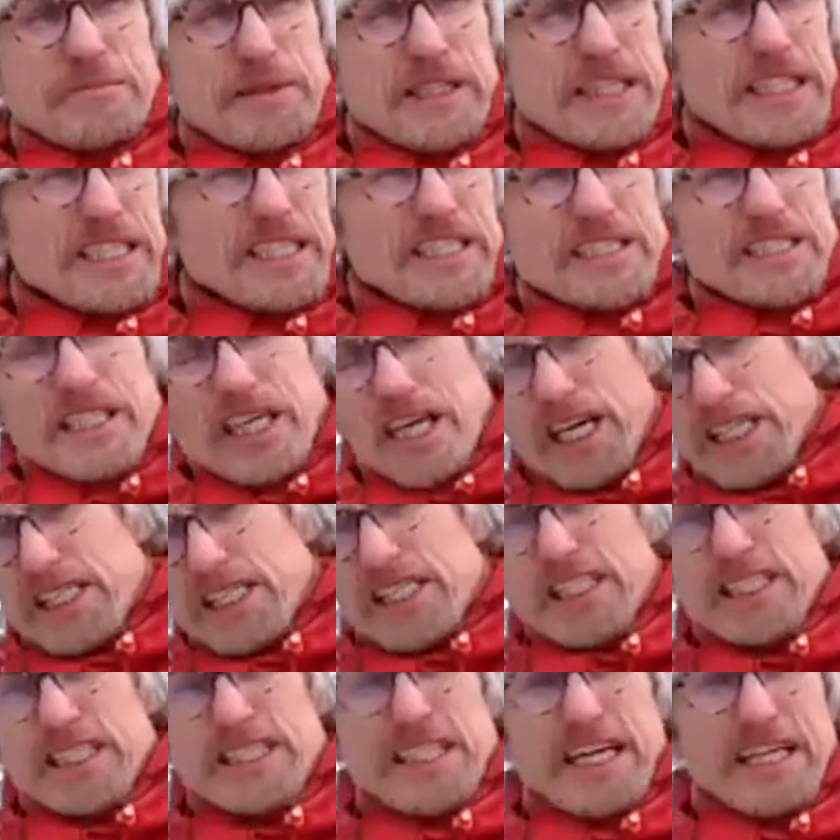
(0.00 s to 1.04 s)
meeting
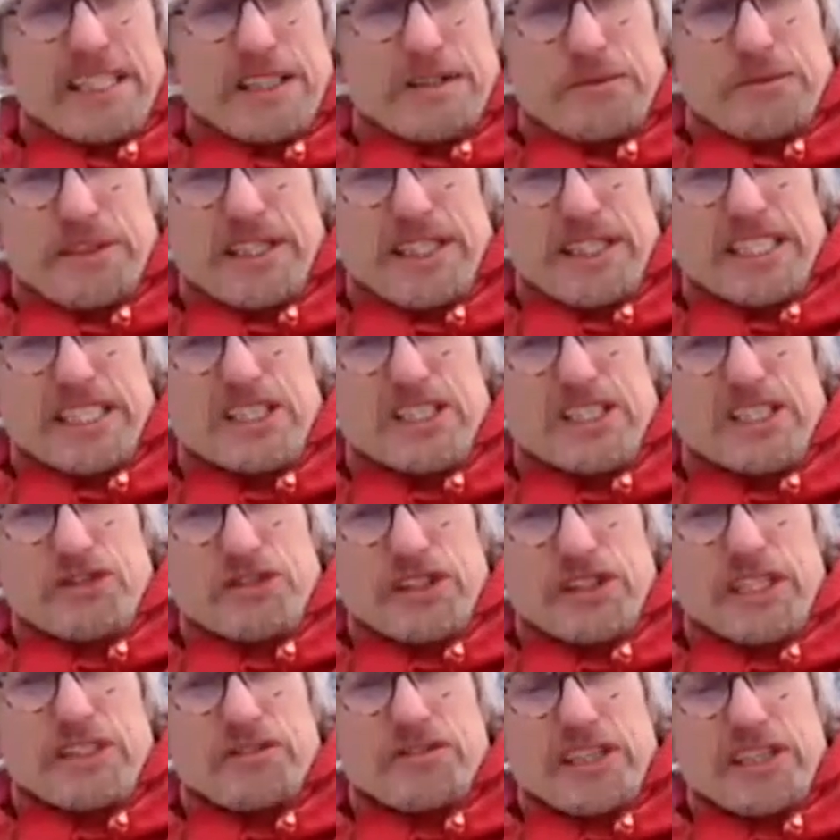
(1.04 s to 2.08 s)
started and there were these
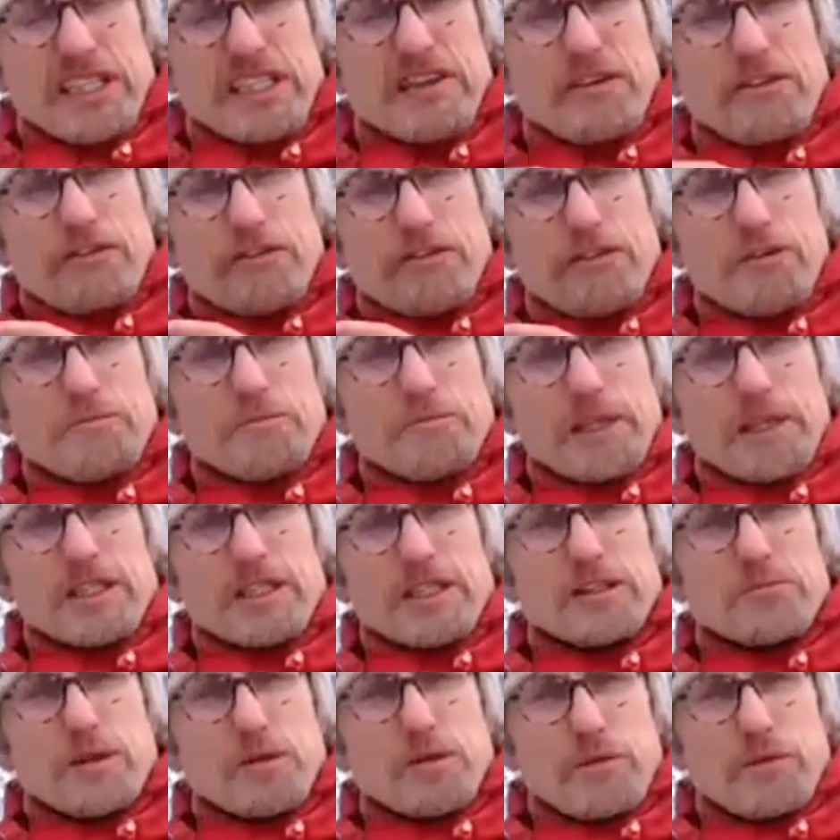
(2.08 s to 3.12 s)
three really
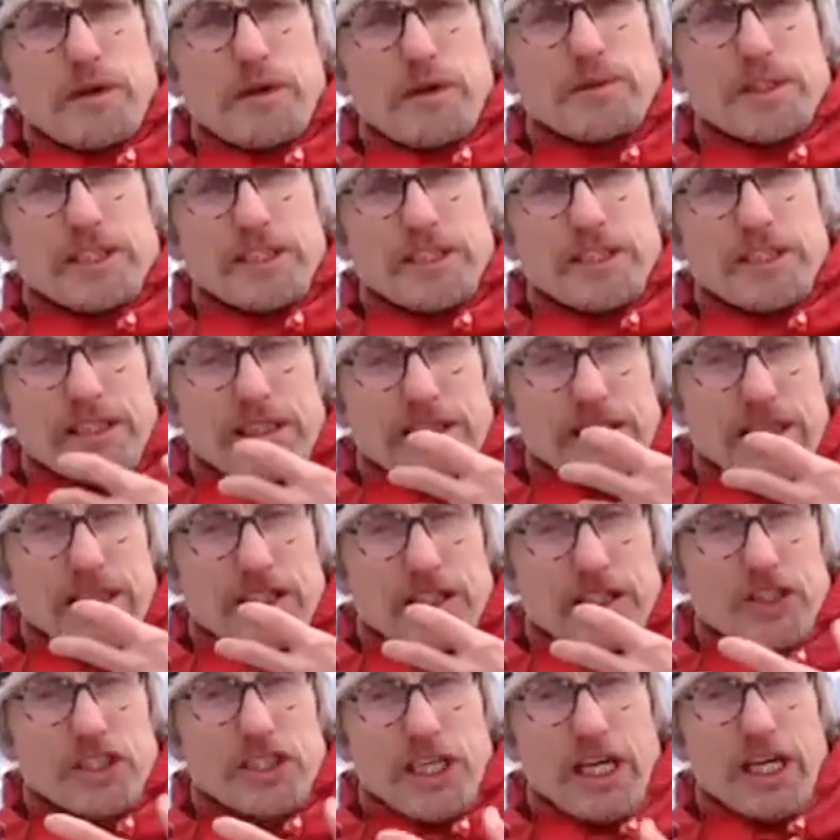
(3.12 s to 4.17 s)
formidable women
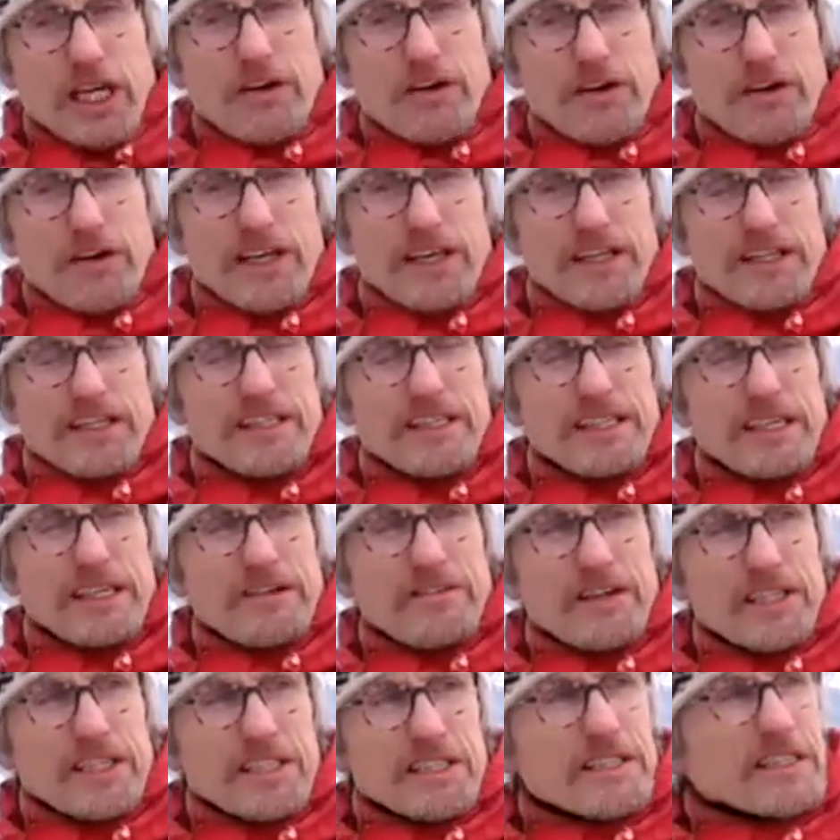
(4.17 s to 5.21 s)
sharing the
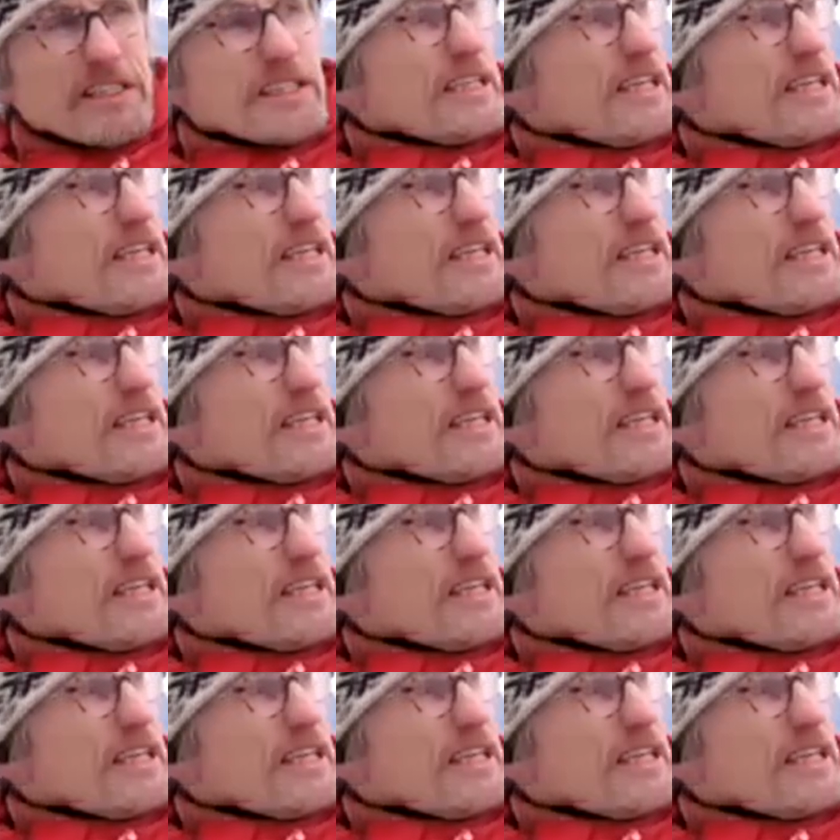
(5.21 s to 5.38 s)
event